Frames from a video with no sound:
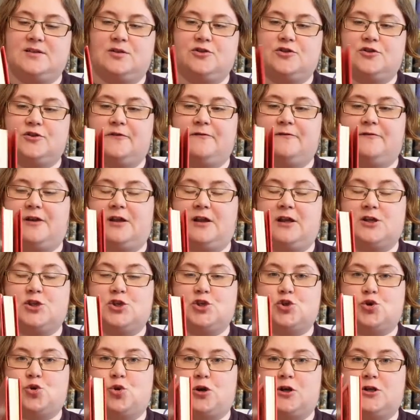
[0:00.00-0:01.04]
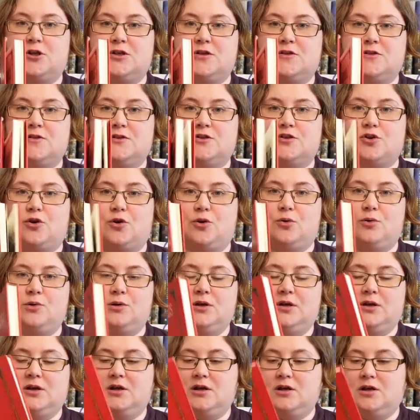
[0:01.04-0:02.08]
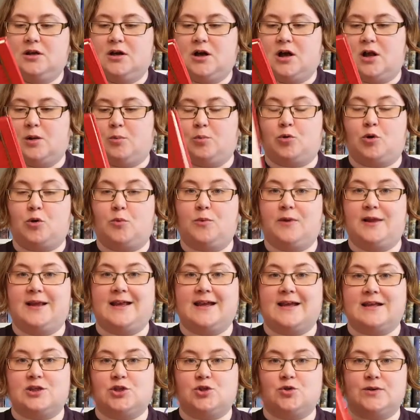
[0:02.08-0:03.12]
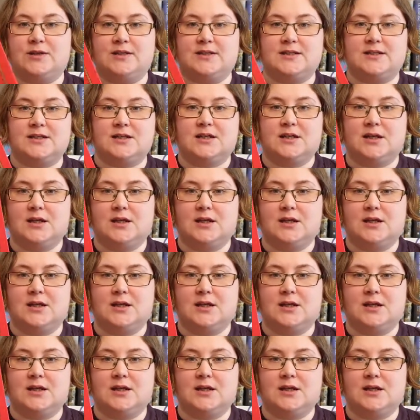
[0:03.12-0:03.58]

also fairly short, so I'll probably get to it